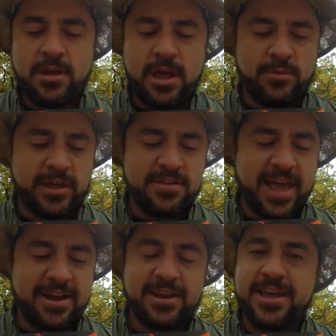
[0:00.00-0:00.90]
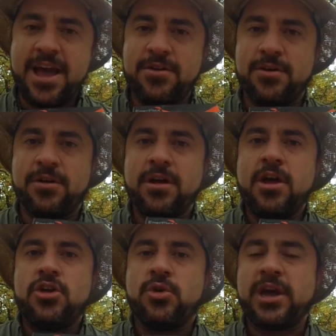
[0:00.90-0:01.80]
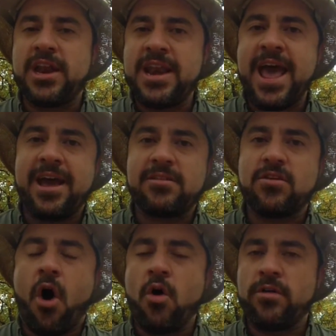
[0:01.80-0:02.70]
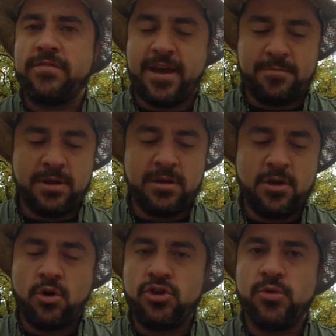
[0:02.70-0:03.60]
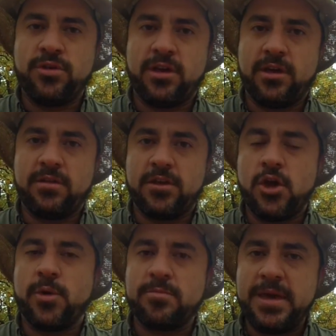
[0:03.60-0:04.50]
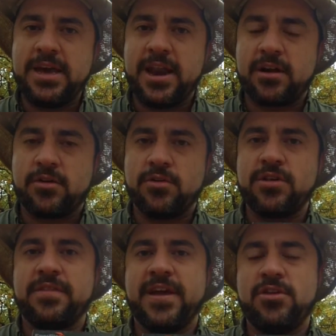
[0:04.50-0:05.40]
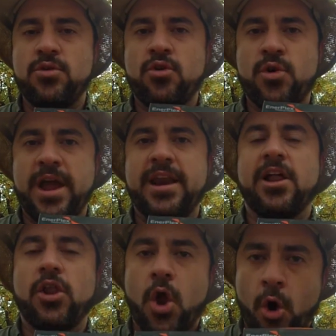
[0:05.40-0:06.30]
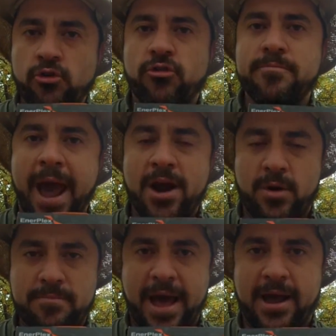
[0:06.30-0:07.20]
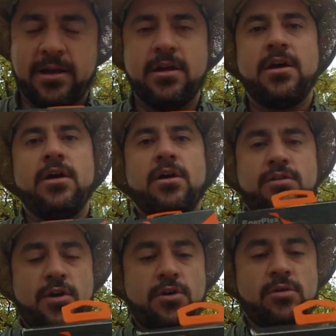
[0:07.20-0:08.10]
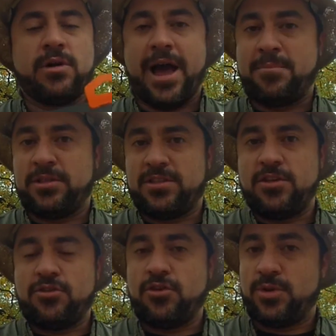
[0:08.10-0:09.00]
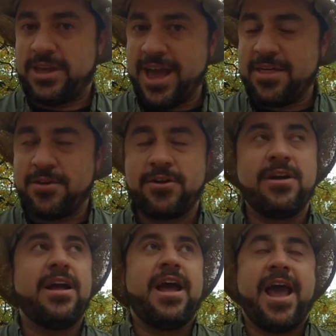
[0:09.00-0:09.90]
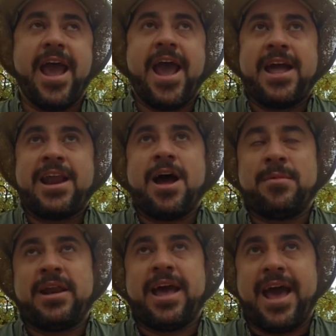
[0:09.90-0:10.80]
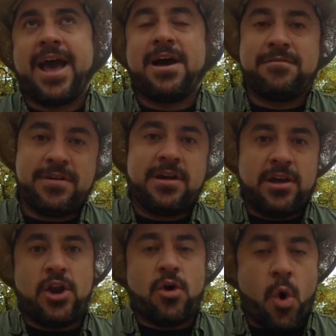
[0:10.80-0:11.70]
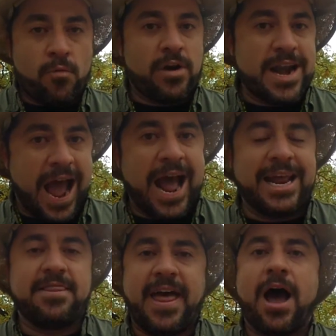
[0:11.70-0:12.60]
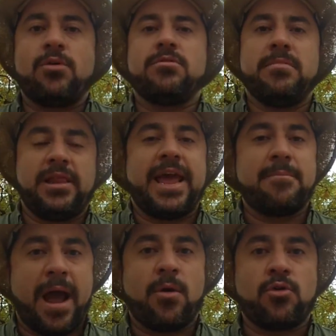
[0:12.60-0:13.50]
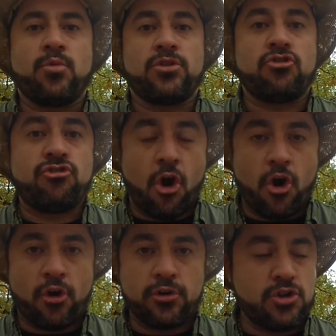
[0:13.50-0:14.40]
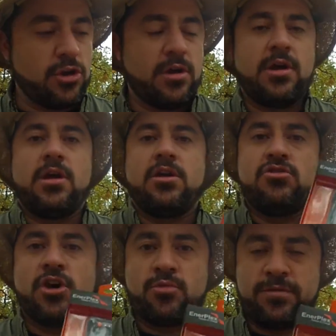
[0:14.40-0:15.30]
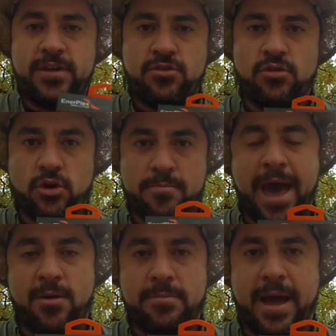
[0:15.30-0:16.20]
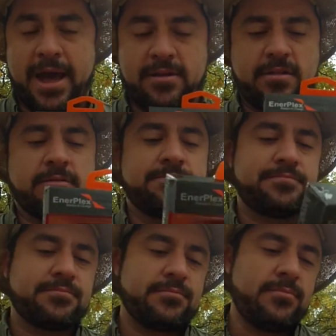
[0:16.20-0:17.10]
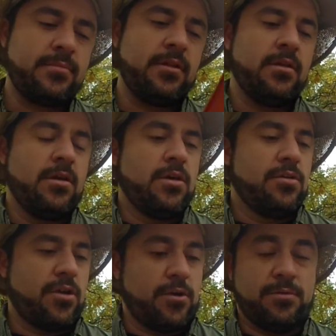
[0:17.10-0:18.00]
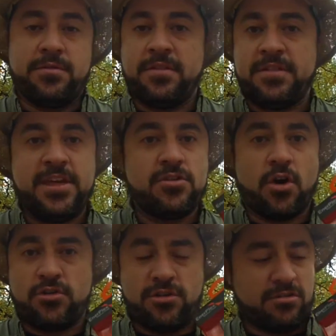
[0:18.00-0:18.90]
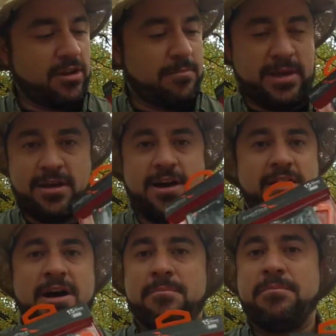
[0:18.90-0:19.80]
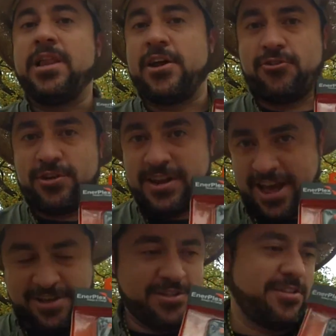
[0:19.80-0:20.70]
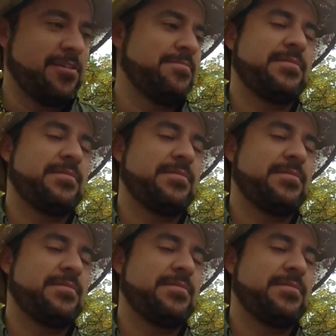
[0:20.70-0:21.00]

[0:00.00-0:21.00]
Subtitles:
And when they stack together, you connect all of them using the USB connectors, and then you create a larger battery pack. So I put these 2 together, and I'm going to have, over 9,000 milliamp hours worth of charge just with these 2 little battery packs. So these are just going to be a pleasure to test.